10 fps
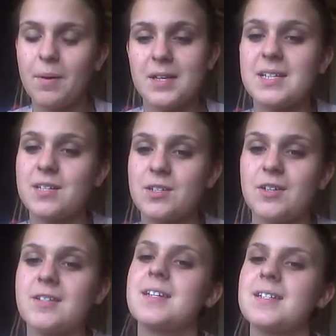But I did
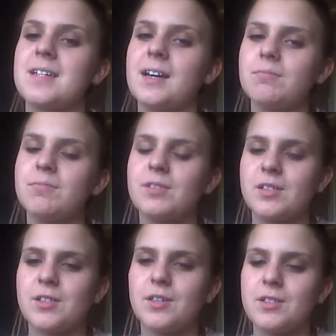use Excel
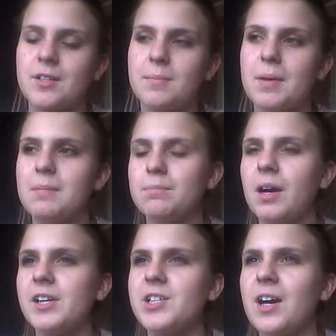to do some
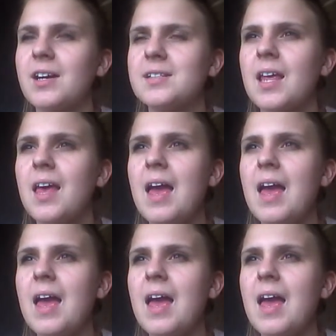pie charts,